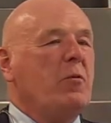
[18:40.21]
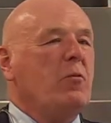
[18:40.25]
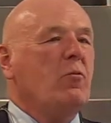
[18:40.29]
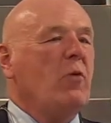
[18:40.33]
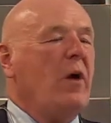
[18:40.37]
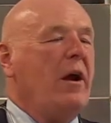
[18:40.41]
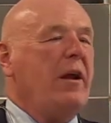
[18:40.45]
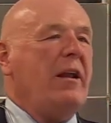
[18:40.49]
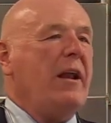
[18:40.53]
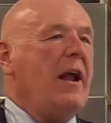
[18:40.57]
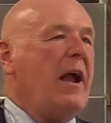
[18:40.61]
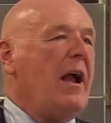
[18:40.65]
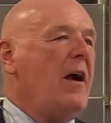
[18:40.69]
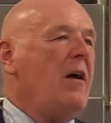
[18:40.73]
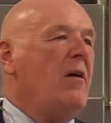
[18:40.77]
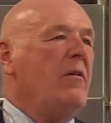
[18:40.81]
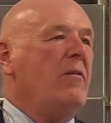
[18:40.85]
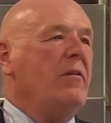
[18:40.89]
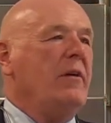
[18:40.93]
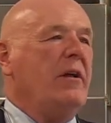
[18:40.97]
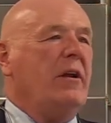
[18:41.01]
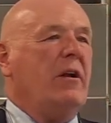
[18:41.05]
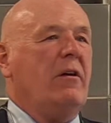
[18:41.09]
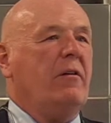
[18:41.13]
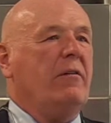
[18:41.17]
right
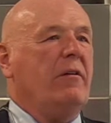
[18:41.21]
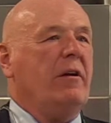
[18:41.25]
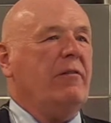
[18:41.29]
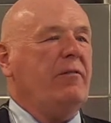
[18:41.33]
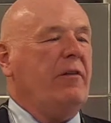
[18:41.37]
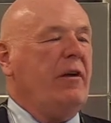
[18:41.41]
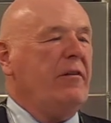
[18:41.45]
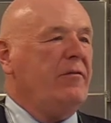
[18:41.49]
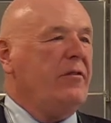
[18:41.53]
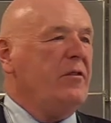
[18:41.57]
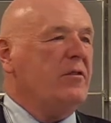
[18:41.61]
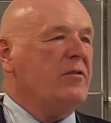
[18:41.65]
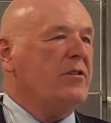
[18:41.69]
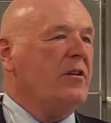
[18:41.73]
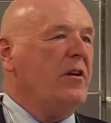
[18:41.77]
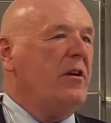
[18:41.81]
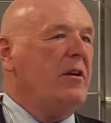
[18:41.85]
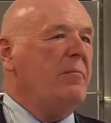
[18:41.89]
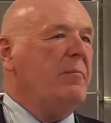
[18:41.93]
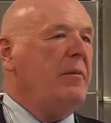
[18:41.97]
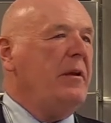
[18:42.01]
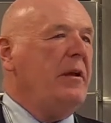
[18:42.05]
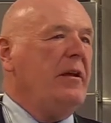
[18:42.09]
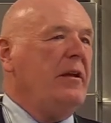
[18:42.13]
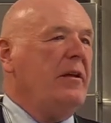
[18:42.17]
now, you know, if, if there's going
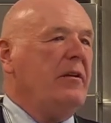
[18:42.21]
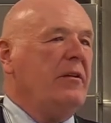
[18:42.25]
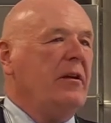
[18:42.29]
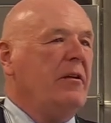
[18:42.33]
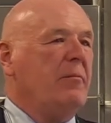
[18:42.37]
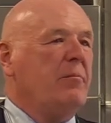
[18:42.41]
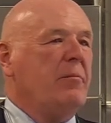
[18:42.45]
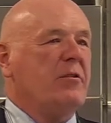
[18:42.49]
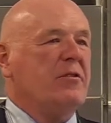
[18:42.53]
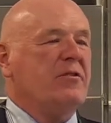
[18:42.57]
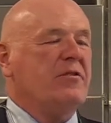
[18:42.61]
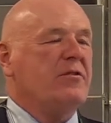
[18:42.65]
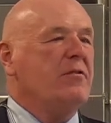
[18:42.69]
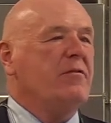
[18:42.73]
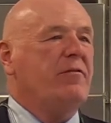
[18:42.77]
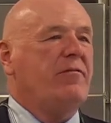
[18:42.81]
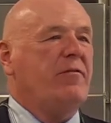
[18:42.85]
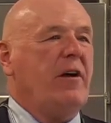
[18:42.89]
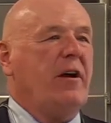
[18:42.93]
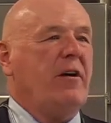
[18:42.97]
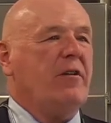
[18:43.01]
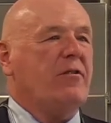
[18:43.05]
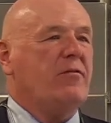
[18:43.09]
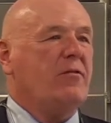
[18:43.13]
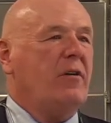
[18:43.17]
to be, you're going to purchase a new
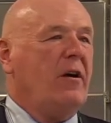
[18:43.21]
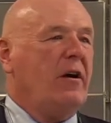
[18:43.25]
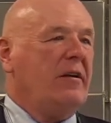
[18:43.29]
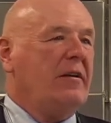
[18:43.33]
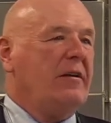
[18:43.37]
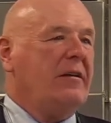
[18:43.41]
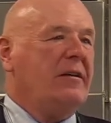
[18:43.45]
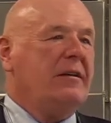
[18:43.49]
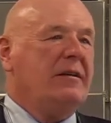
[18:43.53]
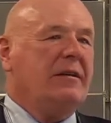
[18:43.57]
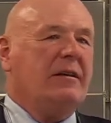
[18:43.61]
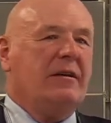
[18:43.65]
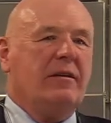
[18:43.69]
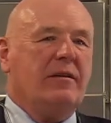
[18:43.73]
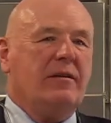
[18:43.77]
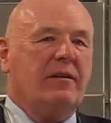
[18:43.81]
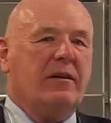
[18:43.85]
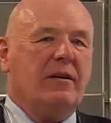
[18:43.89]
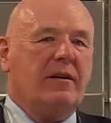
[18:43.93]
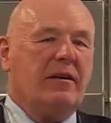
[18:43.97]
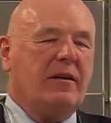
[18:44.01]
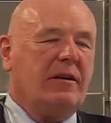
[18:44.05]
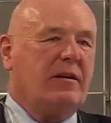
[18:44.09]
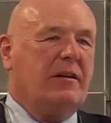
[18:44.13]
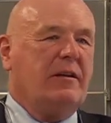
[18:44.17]
fire truck,
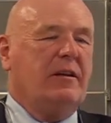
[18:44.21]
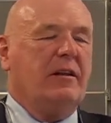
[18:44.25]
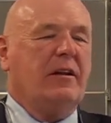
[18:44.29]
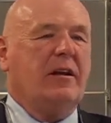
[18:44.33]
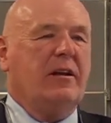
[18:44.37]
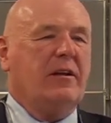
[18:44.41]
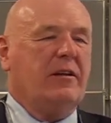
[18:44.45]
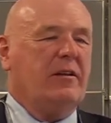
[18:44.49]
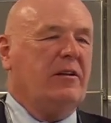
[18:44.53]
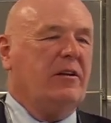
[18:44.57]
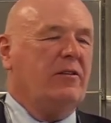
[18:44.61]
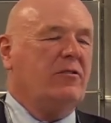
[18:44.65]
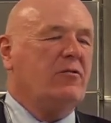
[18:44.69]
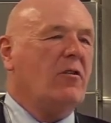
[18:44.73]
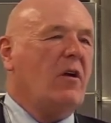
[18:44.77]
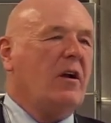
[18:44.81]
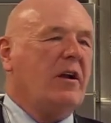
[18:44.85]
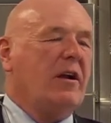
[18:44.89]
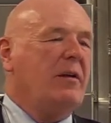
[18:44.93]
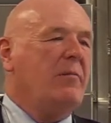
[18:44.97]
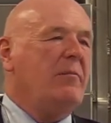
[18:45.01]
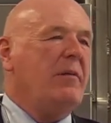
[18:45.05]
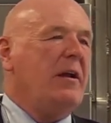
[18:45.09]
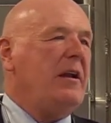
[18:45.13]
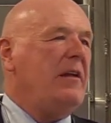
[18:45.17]
the, the, the
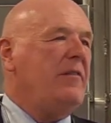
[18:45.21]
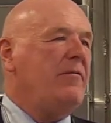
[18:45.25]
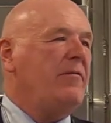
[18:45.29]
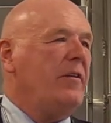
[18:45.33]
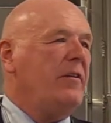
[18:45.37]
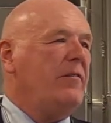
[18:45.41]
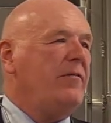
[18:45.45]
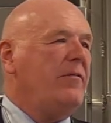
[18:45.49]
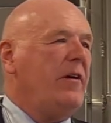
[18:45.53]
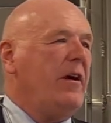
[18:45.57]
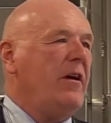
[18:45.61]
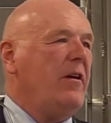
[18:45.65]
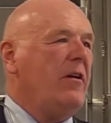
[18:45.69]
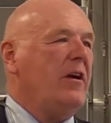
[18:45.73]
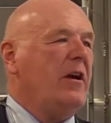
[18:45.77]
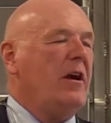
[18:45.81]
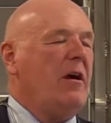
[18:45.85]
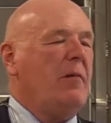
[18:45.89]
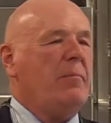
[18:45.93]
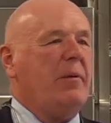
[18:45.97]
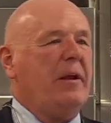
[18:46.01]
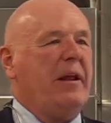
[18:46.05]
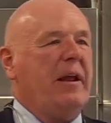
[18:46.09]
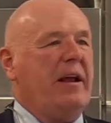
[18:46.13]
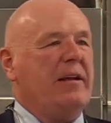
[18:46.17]
truck committee for the fire
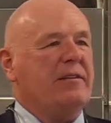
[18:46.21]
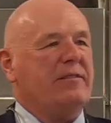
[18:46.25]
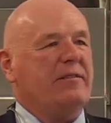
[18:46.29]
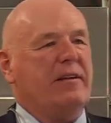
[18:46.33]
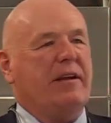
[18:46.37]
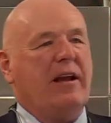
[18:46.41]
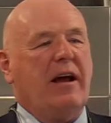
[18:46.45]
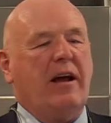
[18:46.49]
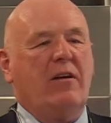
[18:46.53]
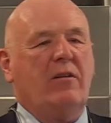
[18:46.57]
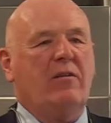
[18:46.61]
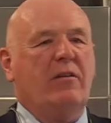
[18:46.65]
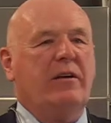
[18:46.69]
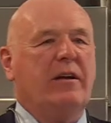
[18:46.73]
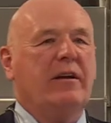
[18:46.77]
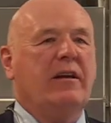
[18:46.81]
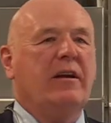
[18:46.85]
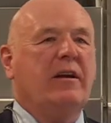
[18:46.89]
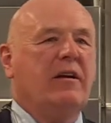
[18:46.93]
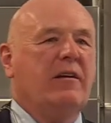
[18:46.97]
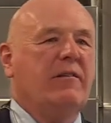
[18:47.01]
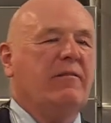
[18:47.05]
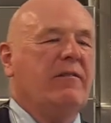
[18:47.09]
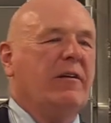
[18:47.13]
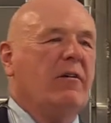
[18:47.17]
company has to not only
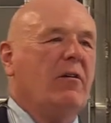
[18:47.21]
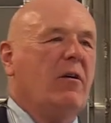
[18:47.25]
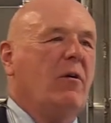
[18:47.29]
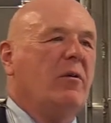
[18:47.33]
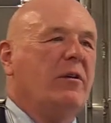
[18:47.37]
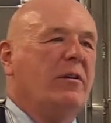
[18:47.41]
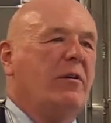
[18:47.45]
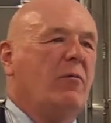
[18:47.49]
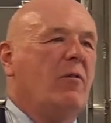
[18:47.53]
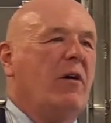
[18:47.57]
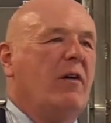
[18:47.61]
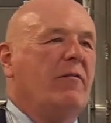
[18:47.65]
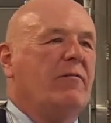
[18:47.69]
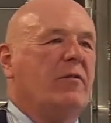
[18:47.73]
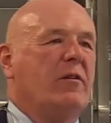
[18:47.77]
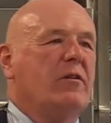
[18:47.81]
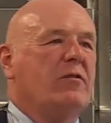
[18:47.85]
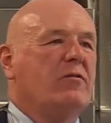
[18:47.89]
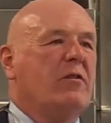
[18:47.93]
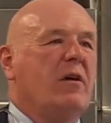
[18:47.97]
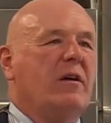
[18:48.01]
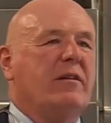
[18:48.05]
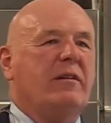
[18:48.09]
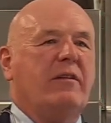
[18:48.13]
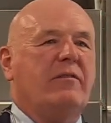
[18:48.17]
figure out what they want for a
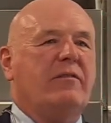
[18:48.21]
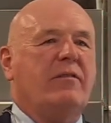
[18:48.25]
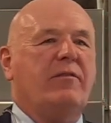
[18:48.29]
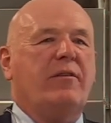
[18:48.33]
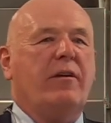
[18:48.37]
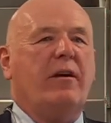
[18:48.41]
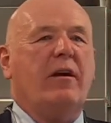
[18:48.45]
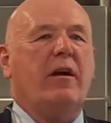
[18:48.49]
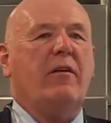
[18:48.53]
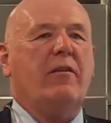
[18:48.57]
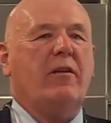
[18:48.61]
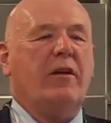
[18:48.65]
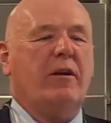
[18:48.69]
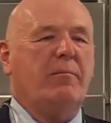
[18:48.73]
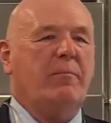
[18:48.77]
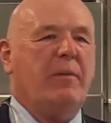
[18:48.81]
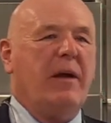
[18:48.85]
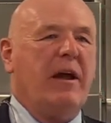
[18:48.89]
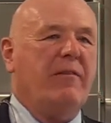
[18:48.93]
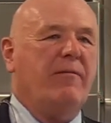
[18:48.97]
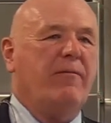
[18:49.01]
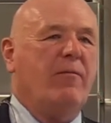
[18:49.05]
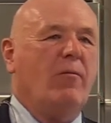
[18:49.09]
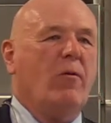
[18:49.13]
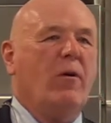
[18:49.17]
truck, they have to figure out how they're going to
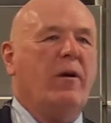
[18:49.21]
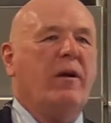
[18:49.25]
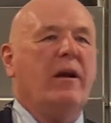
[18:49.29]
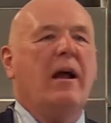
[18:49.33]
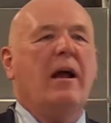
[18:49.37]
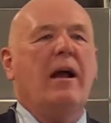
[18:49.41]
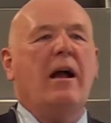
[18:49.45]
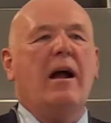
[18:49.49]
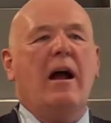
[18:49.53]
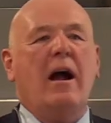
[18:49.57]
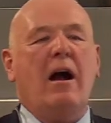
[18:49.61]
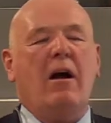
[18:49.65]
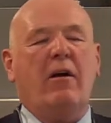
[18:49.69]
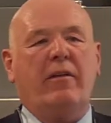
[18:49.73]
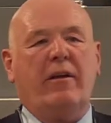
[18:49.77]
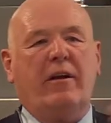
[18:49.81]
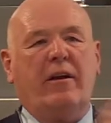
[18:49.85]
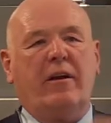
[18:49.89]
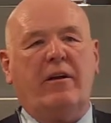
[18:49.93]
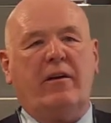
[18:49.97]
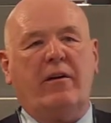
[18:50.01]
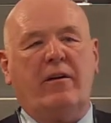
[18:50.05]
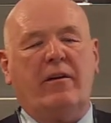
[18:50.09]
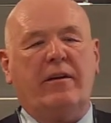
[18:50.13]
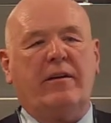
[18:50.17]
pay for it, how they're
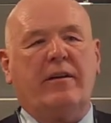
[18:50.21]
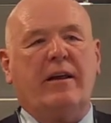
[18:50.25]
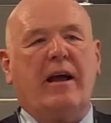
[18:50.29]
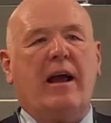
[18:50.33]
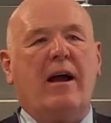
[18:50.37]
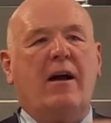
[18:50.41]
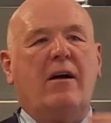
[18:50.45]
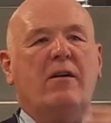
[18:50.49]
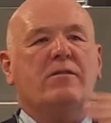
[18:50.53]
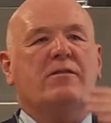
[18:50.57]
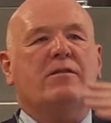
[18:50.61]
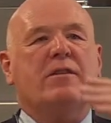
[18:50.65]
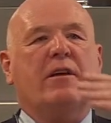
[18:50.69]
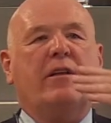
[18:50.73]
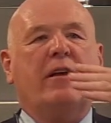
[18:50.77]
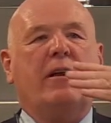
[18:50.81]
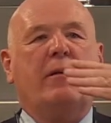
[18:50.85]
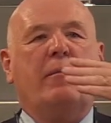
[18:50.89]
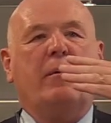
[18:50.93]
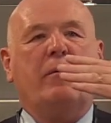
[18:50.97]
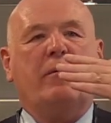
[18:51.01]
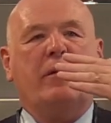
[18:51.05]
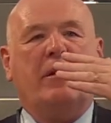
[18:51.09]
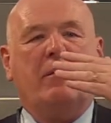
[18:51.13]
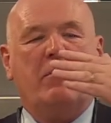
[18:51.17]
going to go to the towns, how they're
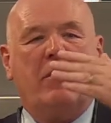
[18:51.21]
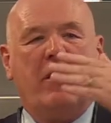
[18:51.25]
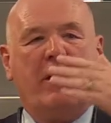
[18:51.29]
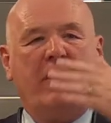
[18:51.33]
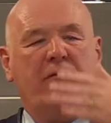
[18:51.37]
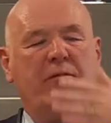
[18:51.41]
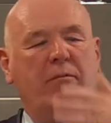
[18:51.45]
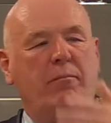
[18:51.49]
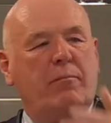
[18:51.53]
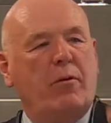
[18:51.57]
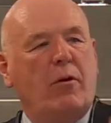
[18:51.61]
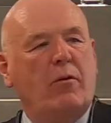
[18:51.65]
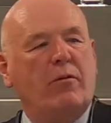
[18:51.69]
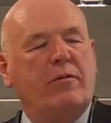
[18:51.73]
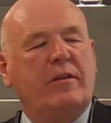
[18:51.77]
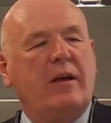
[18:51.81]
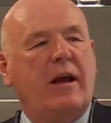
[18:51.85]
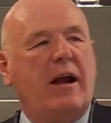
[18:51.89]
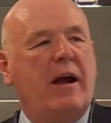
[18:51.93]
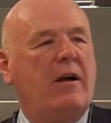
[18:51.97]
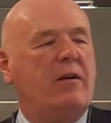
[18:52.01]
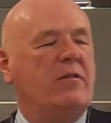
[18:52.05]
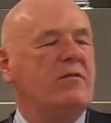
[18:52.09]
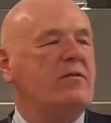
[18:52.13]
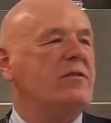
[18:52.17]
going to be able to get money from both
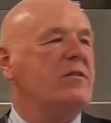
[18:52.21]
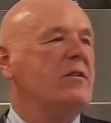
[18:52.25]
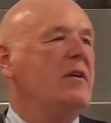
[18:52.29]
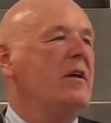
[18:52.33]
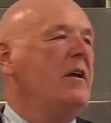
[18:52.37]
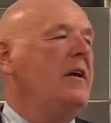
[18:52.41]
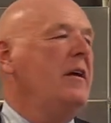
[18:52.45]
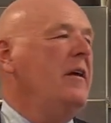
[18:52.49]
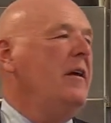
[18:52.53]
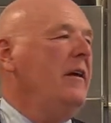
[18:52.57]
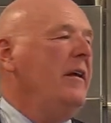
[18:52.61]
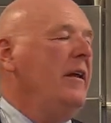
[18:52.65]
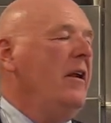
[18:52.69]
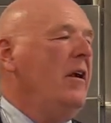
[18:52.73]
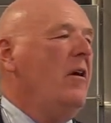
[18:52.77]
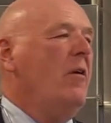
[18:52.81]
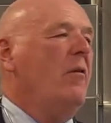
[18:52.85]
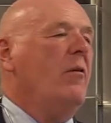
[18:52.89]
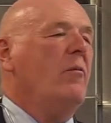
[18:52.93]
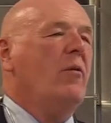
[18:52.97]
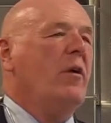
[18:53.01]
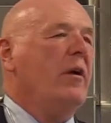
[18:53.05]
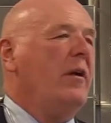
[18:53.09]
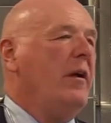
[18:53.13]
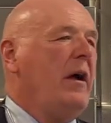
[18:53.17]
towns, you know,
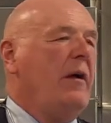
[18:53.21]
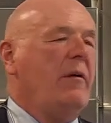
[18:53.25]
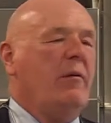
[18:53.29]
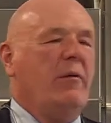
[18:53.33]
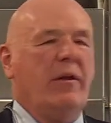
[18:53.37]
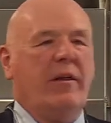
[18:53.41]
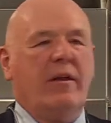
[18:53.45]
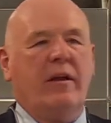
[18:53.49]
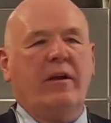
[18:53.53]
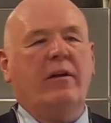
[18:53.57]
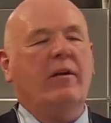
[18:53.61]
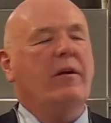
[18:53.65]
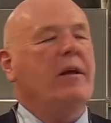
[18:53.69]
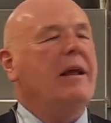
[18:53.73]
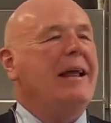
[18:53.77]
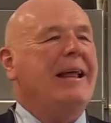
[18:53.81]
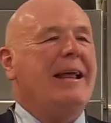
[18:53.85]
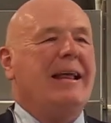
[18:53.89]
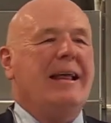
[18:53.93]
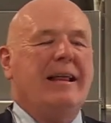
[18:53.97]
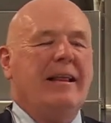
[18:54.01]
what, what are they going to,